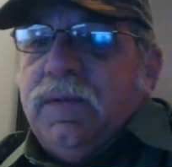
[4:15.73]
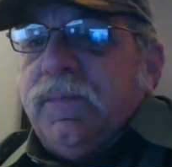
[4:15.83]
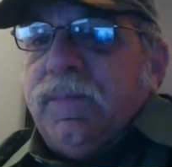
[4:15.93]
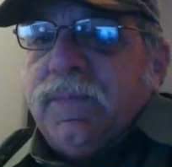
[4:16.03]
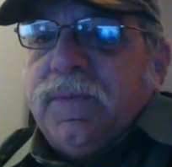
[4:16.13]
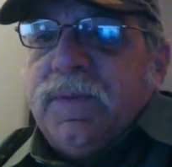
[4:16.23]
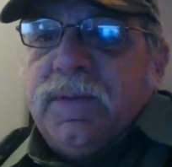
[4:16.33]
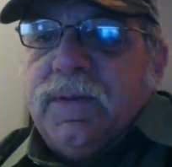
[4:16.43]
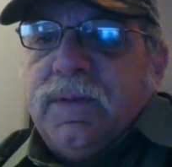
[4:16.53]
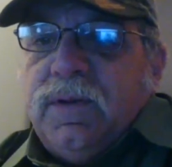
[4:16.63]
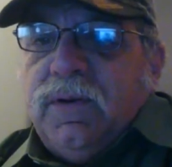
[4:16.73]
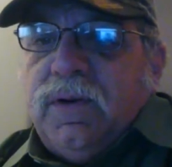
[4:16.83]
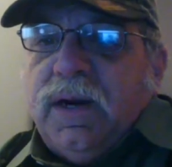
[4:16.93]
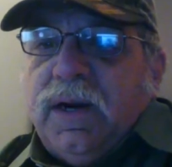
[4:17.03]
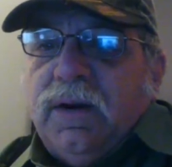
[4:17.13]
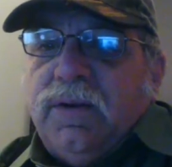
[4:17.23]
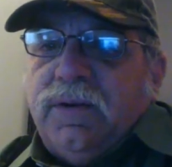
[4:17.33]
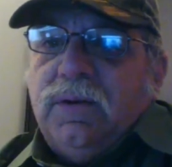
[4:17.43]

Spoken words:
You're in Ireland. Oh, gorgeous